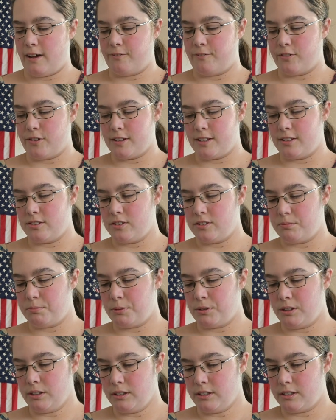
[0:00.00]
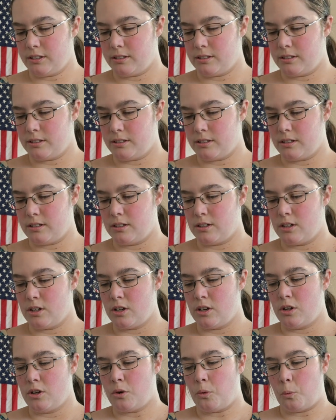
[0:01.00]
For this book,
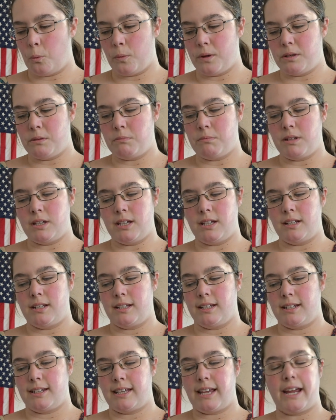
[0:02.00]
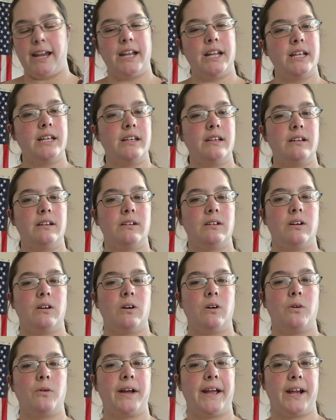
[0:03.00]
we meet Katie
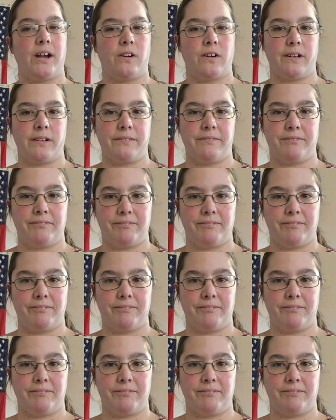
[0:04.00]
O'Hara.